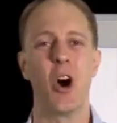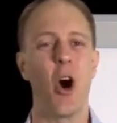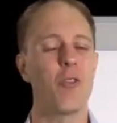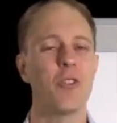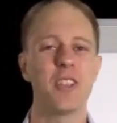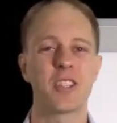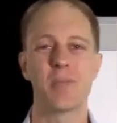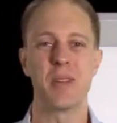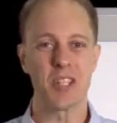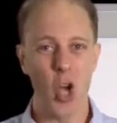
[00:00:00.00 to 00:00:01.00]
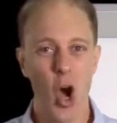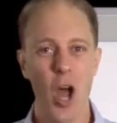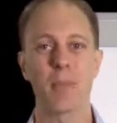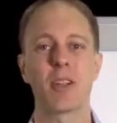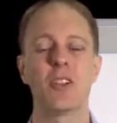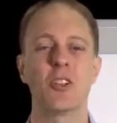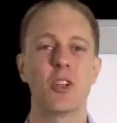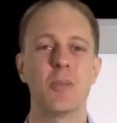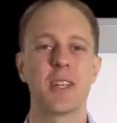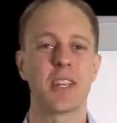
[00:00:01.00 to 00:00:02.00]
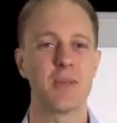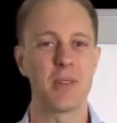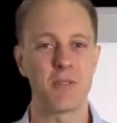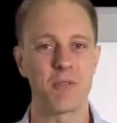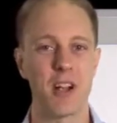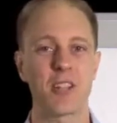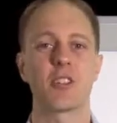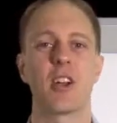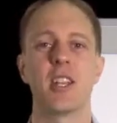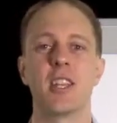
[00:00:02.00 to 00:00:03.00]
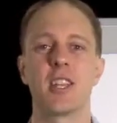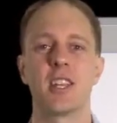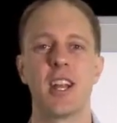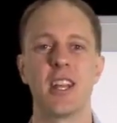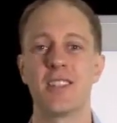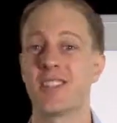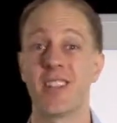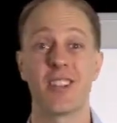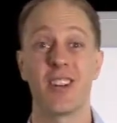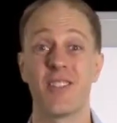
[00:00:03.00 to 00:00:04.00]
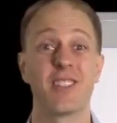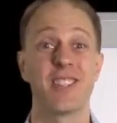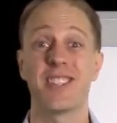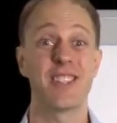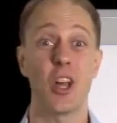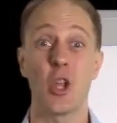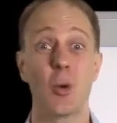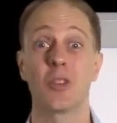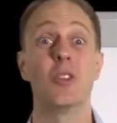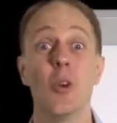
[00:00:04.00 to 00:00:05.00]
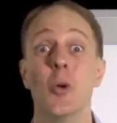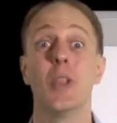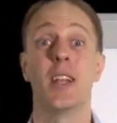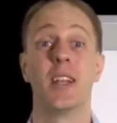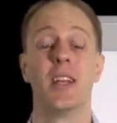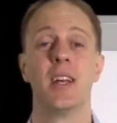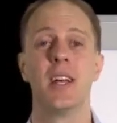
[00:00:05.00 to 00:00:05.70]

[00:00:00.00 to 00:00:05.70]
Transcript: Often this can be time consuming, it can be frustrating, and sometimes you just don't know what to do with it.